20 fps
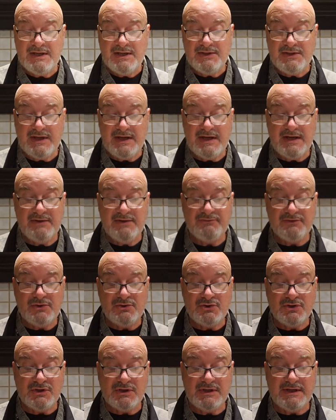they have
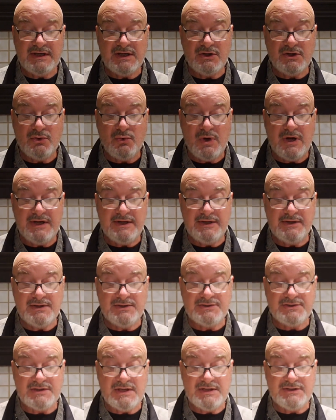usually
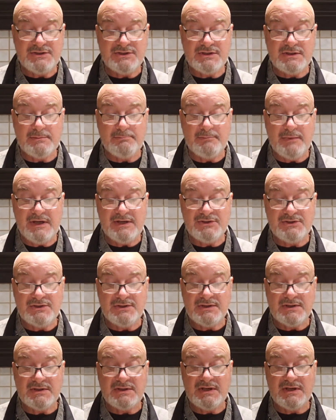acquired such
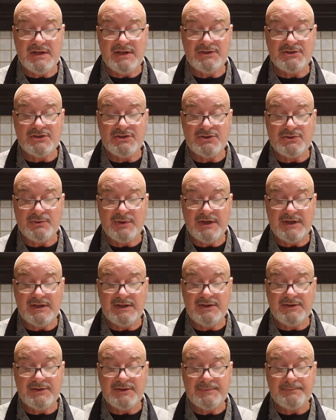dimension and
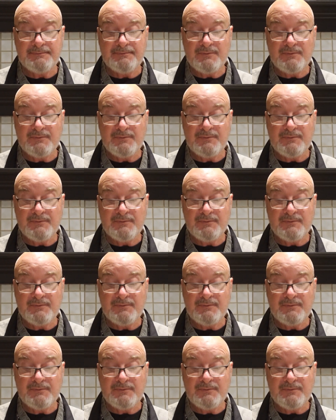strength